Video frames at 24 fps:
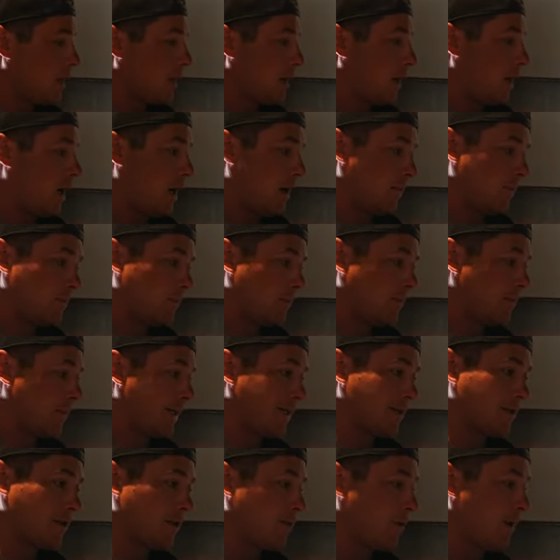Um, but
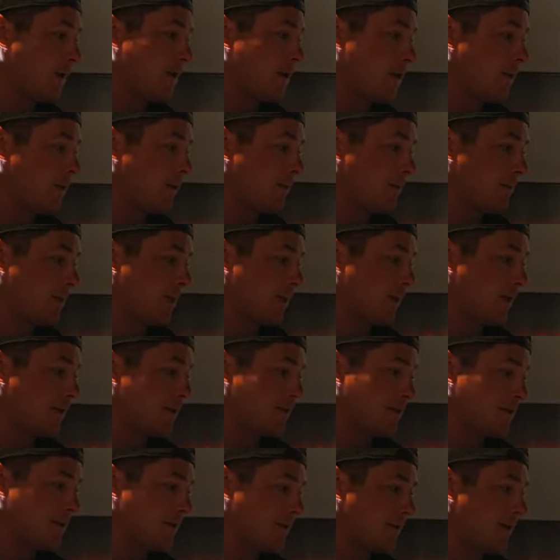it's a great unit
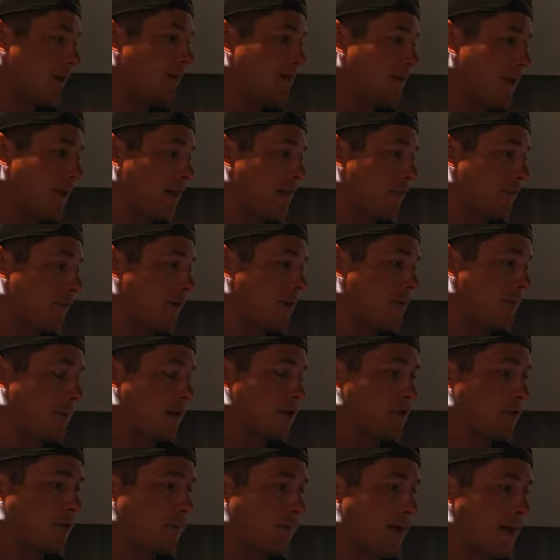because of that
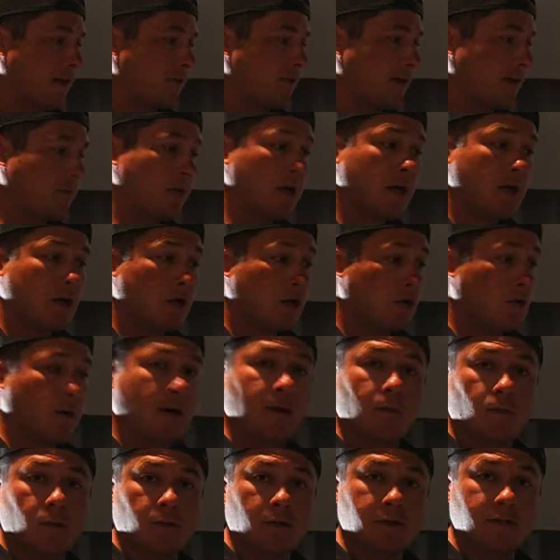three-dimensional background,
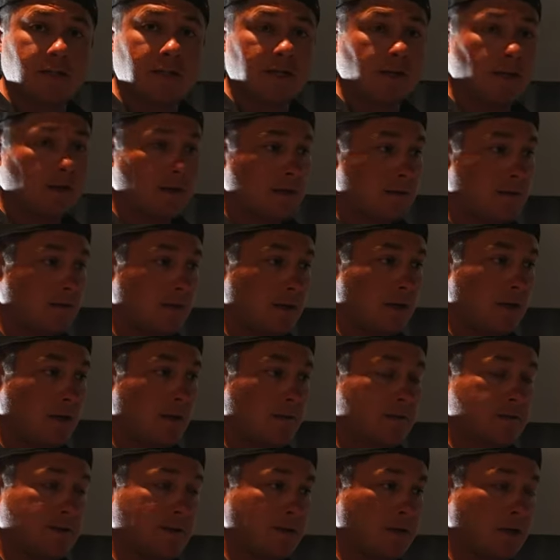great warranty,
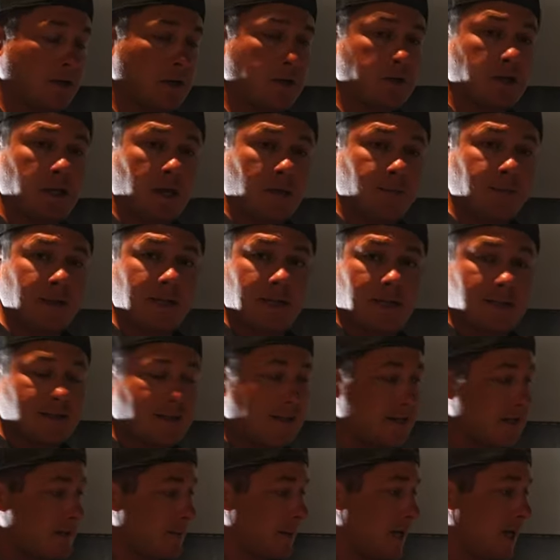uh, good company that
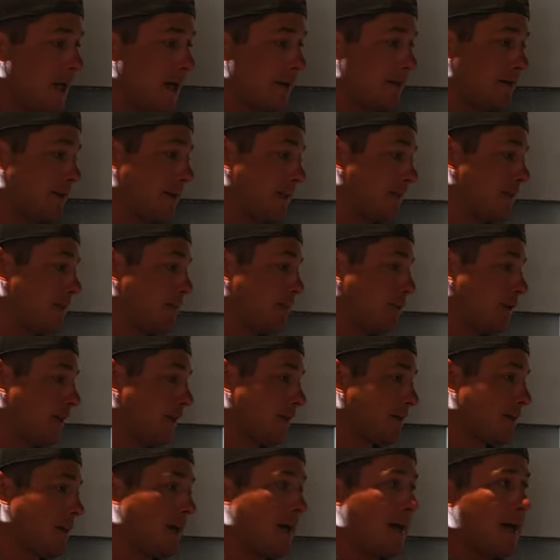stands behind it like
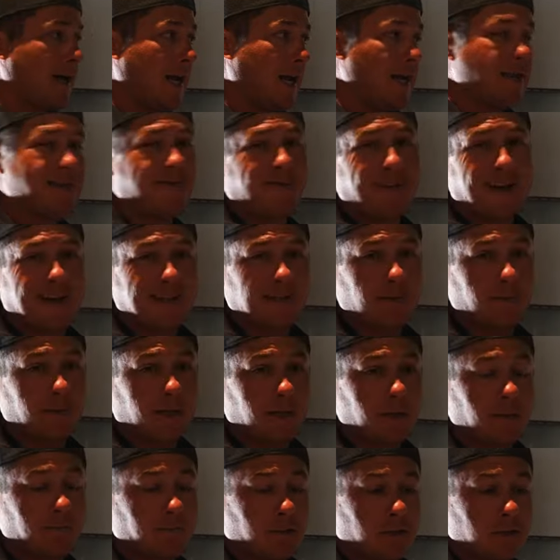Dimplex, and the fact that we
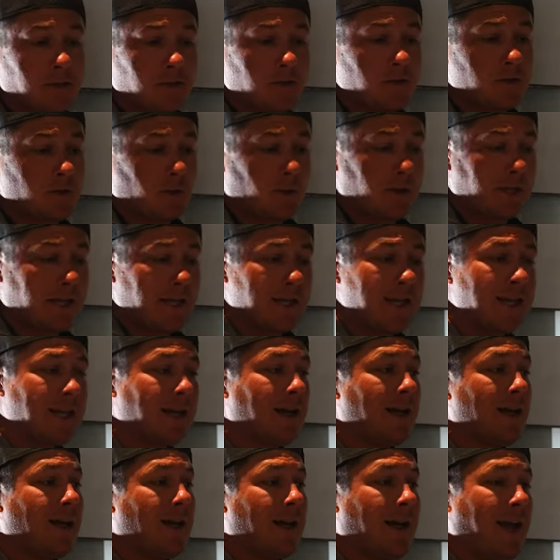could put 220 heat
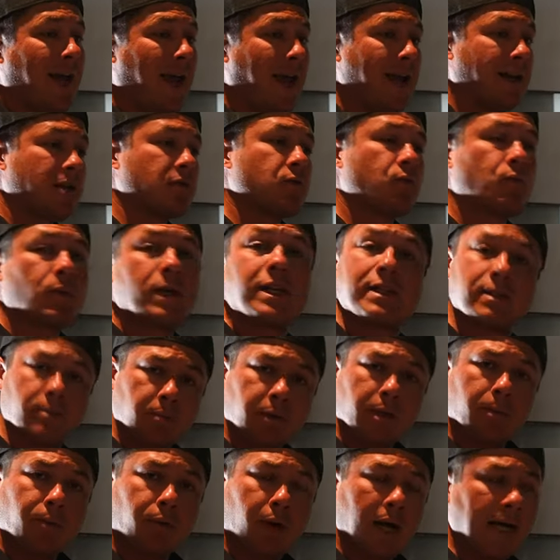and is
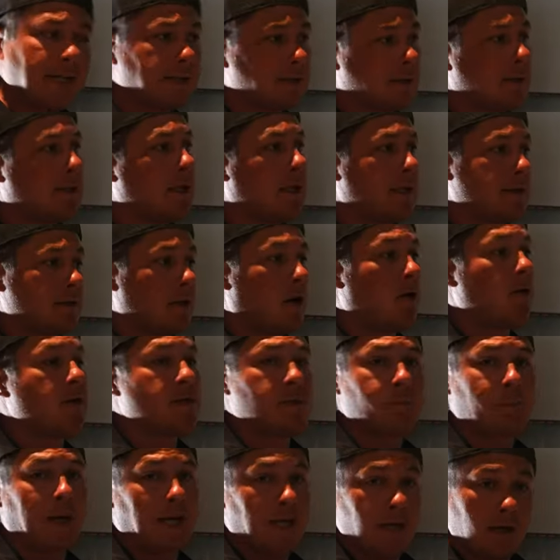reasonably priced has always
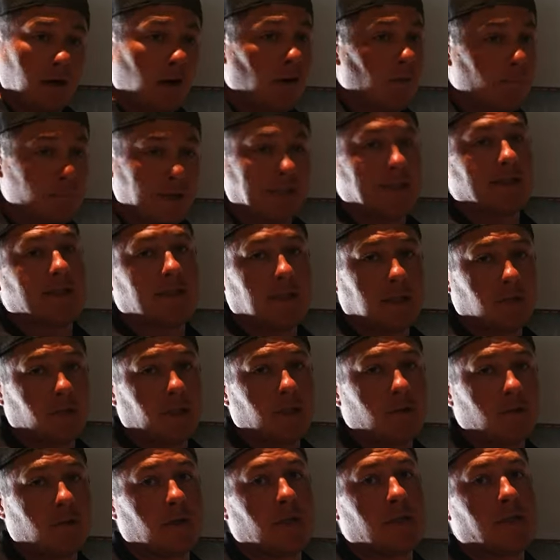made it our best-selling
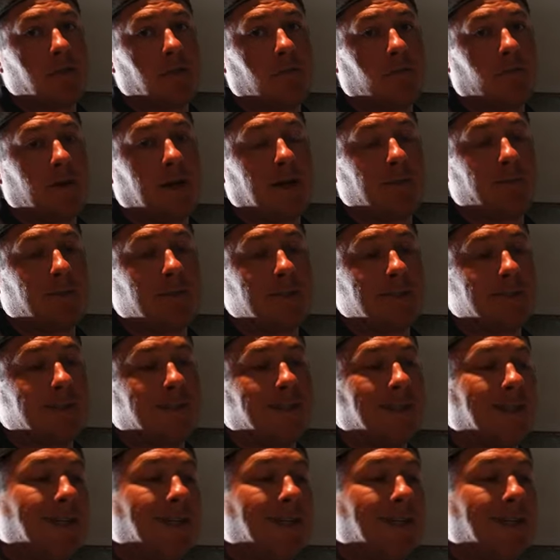traditional fireplace.